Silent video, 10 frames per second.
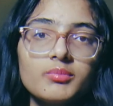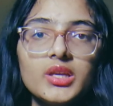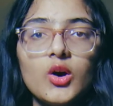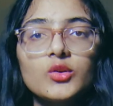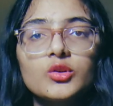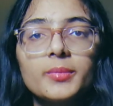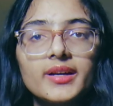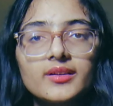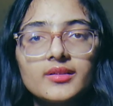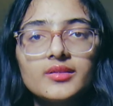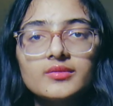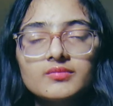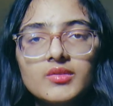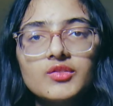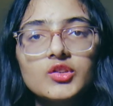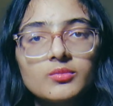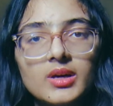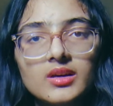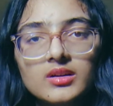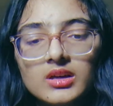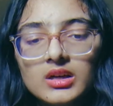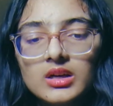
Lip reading: preoccupied, if you may,